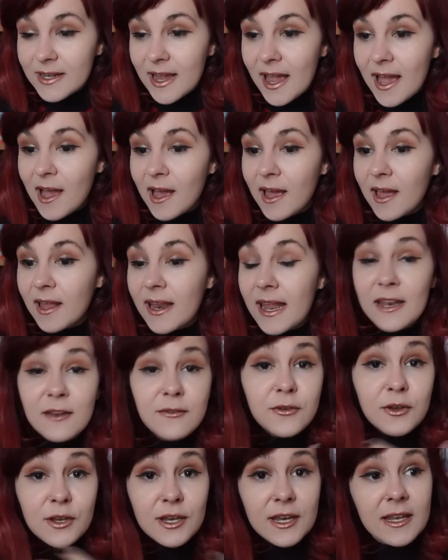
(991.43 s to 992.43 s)
Uh, and
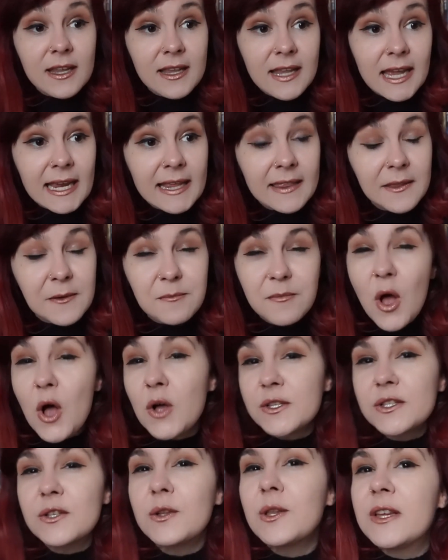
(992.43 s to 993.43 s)
if you didn't like them,
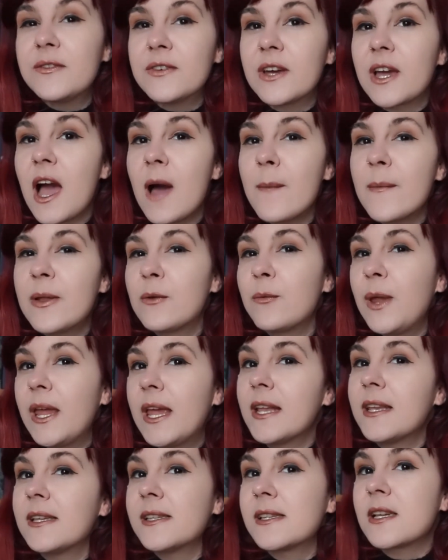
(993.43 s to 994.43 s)
also leave a comment and we
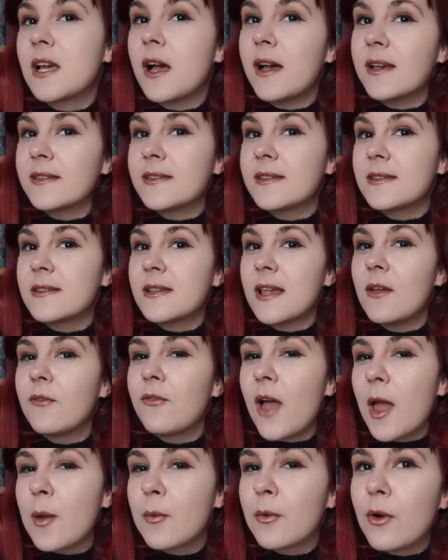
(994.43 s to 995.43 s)
can discuss
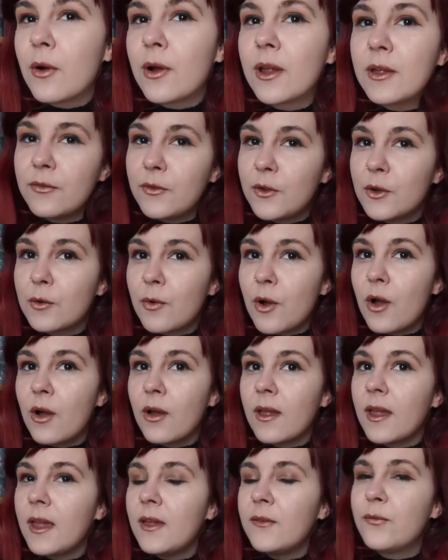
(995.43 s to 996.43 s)
if I'm wrong, if you're
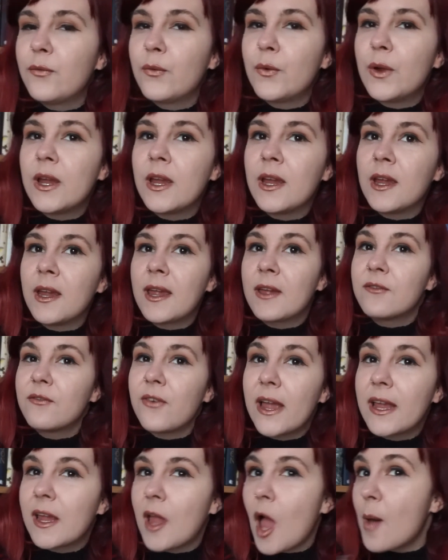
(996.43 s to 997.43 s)
wrong, if we can
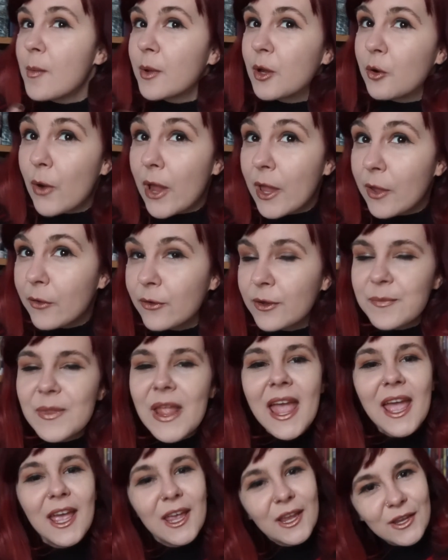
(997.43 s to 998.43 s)
find common ground,
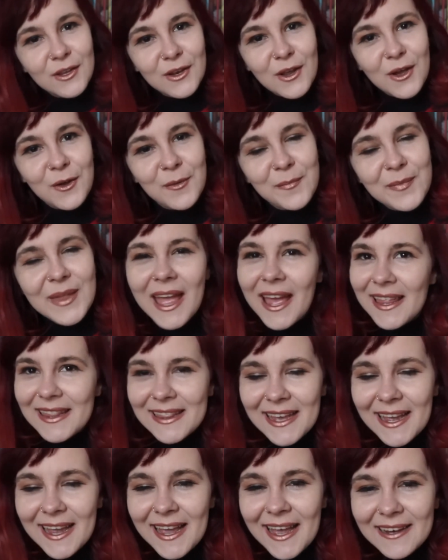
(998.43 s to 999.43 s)
you know,
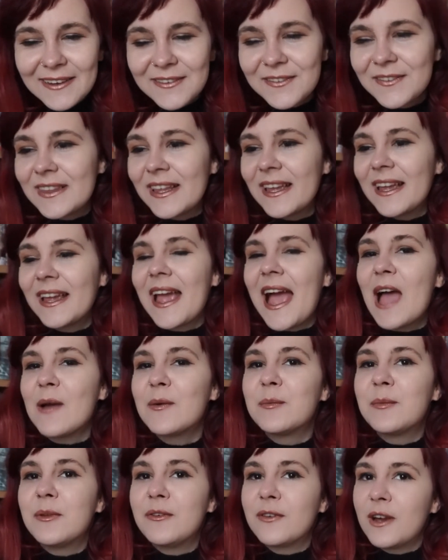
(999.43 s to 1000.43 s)
that kind of thing. I
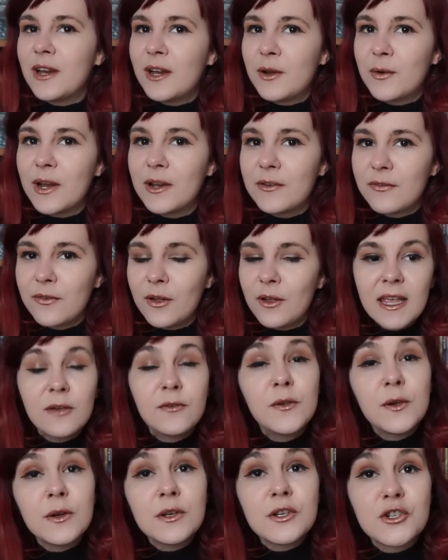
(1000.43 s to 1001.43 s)
would be very grateful.
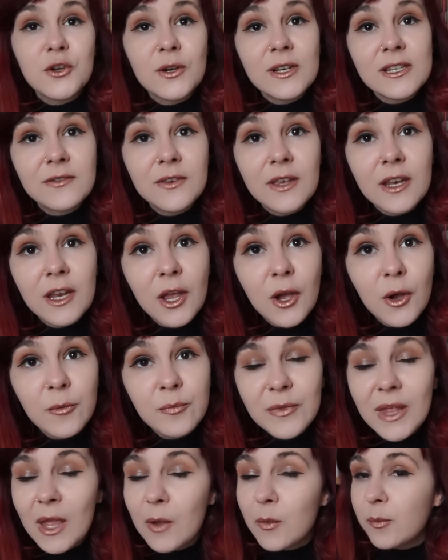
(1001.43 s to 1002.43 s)
If you enjoyed this
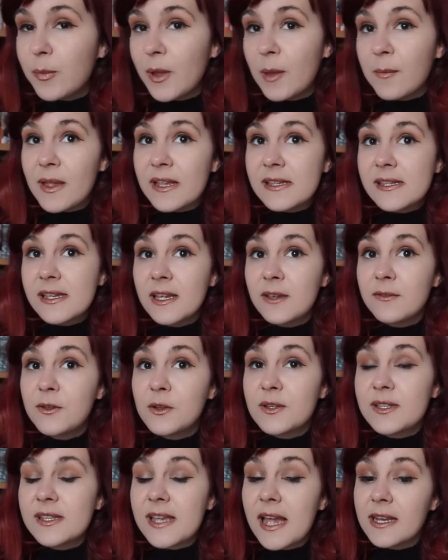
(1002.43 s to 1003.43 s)
video, it would be amazing if
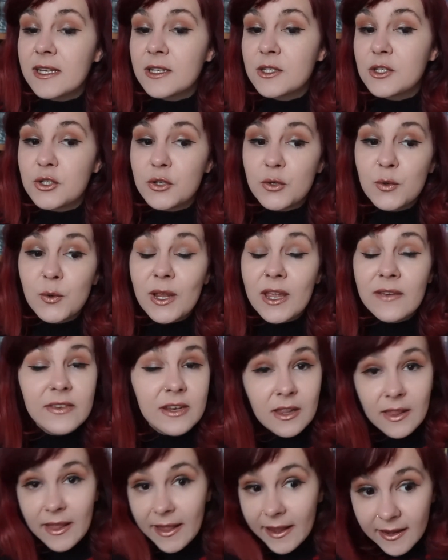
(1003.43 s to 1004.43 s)
you decided to give
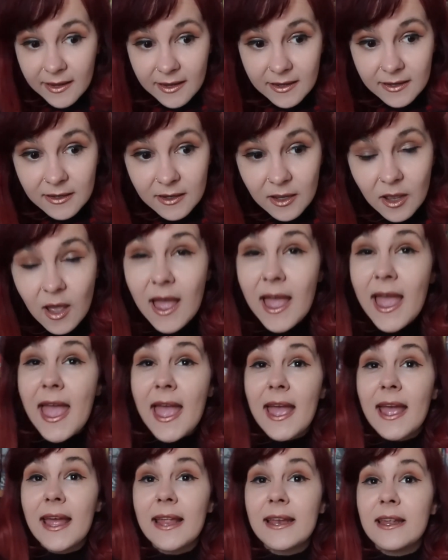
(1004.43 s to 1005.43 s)
it a like.
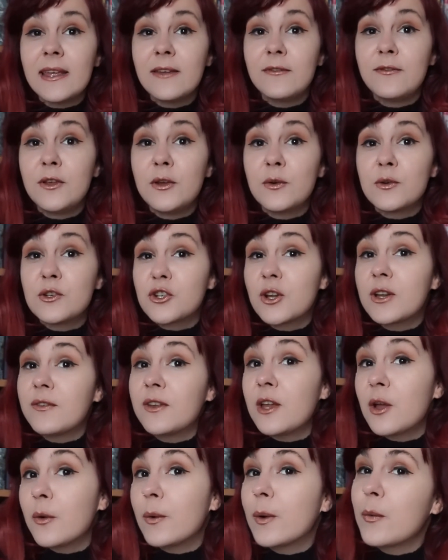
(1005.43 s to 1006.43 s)
And if you enjoyed the
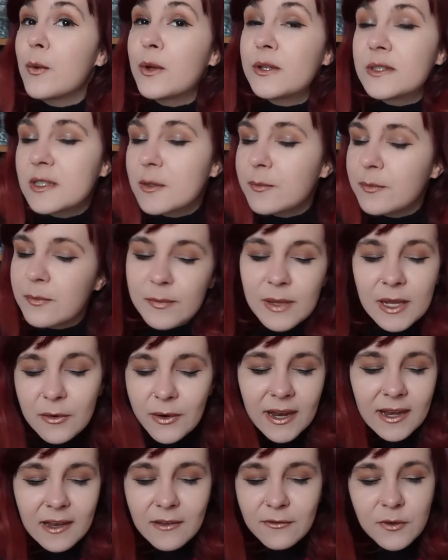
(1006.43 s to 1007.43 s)
video, it will also be
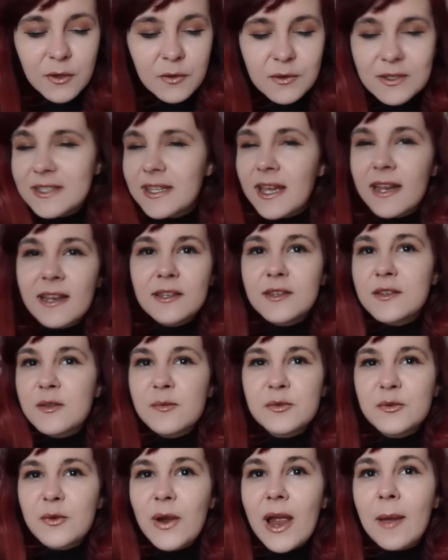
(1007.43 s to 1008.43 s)
great if you decided to
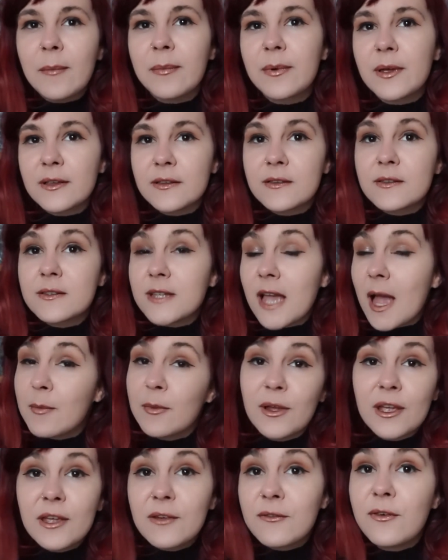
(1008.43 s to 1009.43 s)
subscribe because
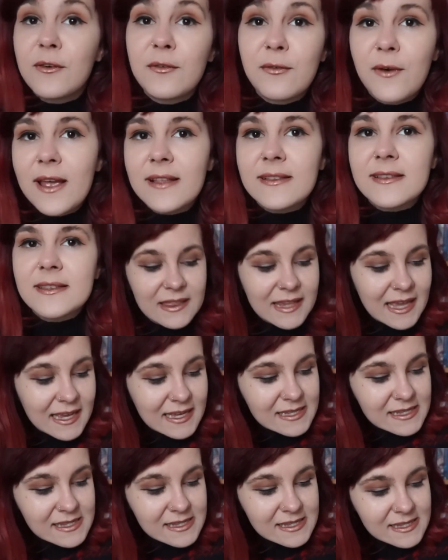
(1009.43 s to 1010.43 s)
I'm looking for friends.
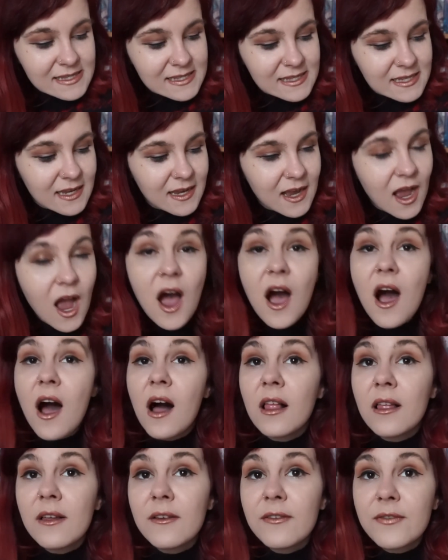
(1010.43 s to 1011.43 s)
That's
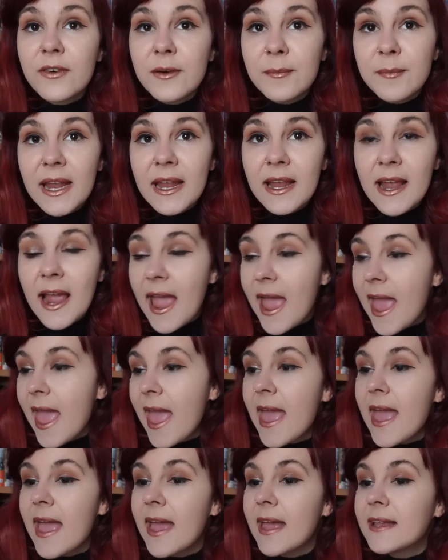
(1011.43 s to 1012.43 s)
all from me.
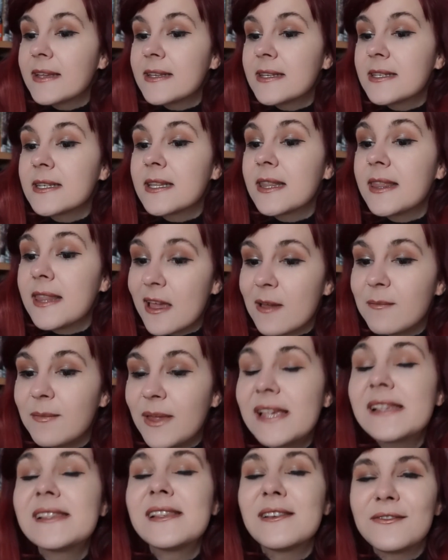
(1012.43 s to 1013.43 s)
And that
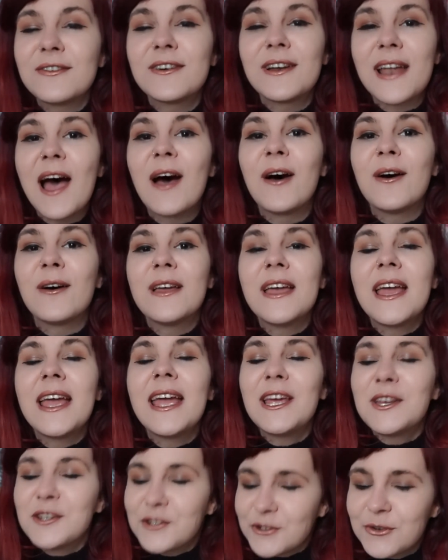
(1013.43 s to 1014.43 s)
means that for now,
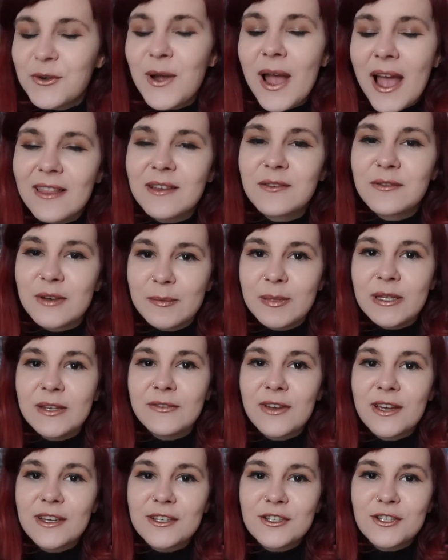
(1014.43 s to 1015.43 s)
in true Ellen Ripley
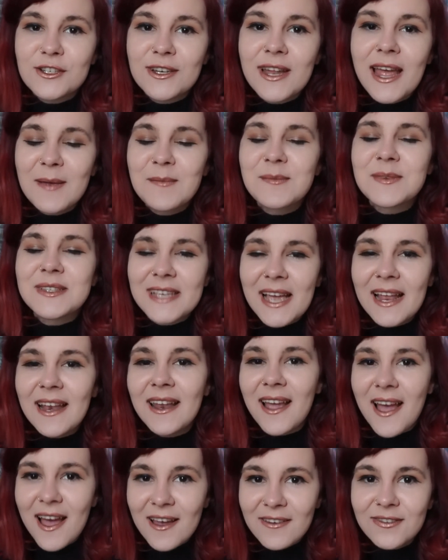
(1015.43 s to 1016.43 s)
fashion, I'm
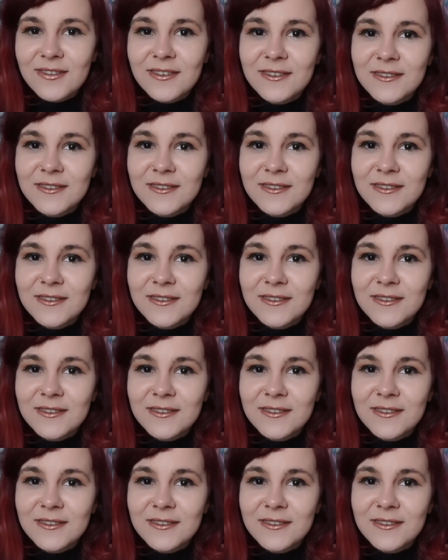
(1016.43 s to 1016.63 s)
signing off.